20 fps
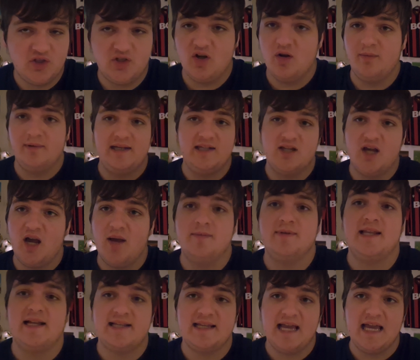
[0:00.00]
so many
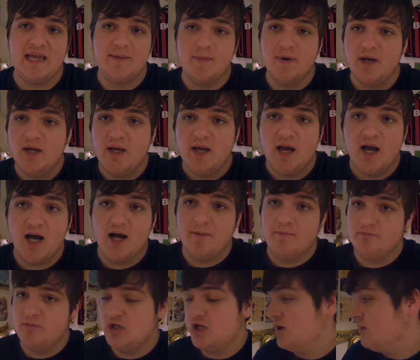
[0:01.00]
times that game.
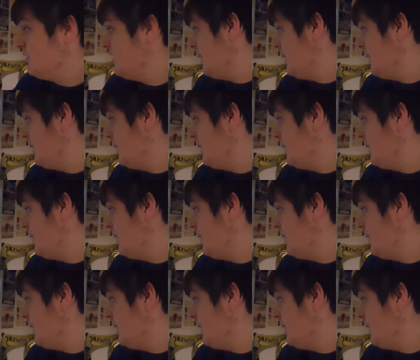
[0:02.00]
Um, you know,